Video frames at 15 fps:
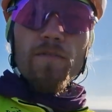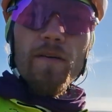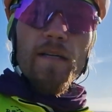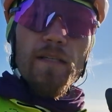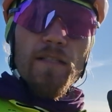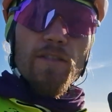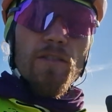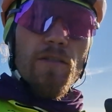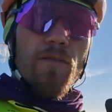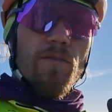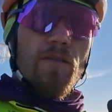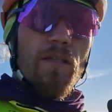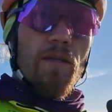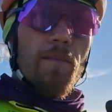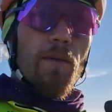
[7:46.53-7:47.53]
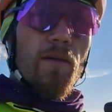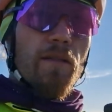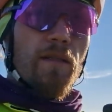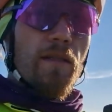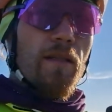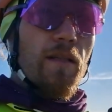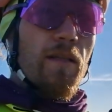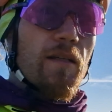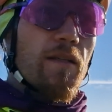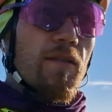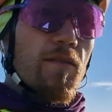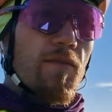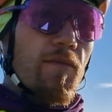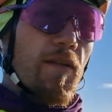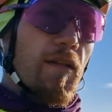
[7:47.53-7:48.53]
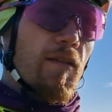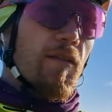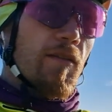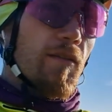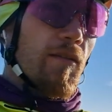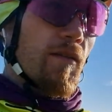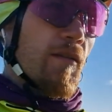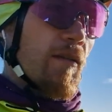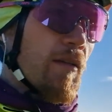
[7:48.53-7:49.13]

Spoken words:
finely attuned to your body that you can feel,